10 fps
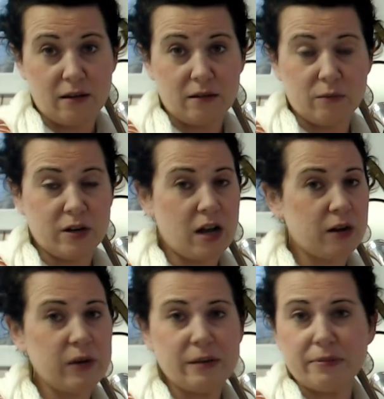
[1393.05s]
We're not
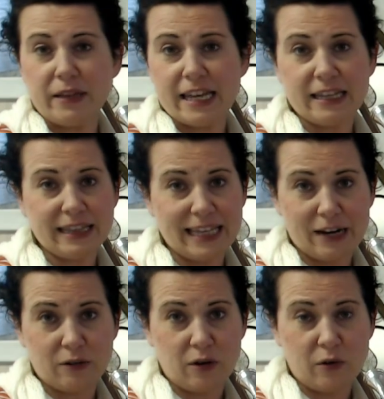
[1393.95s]
going to play it
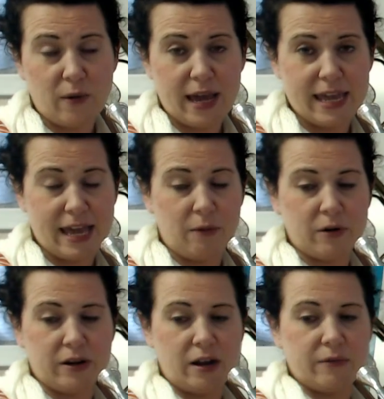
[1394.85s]
allegro quite yet.
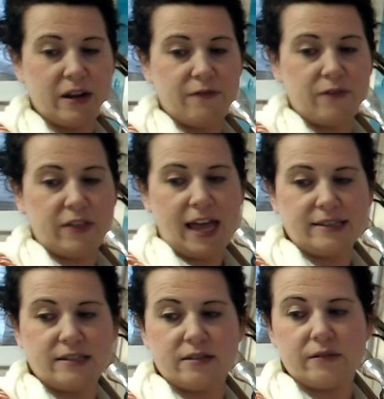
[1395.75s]
We're not ready for
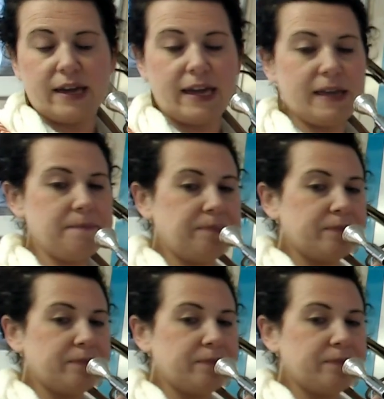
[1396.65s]
that. Okay.